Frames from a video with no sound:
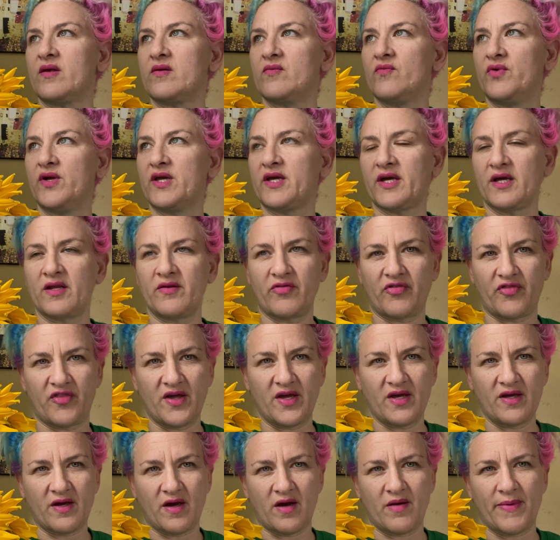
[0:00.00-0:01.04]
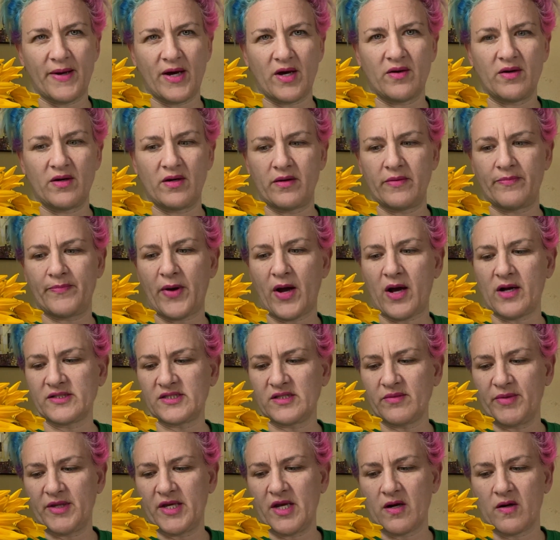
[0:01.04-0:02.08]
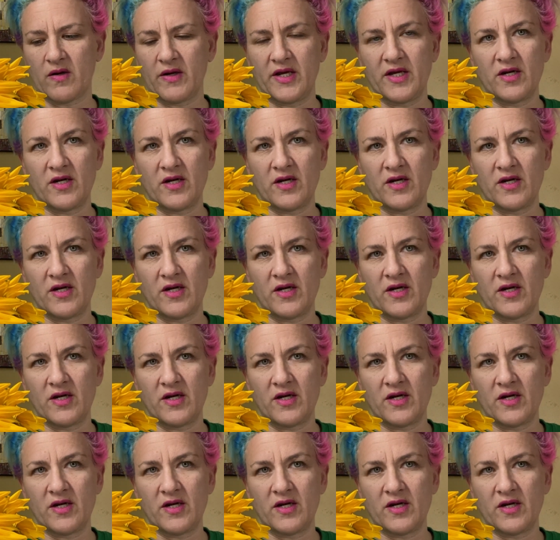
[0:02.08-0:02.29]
we can think about possibly our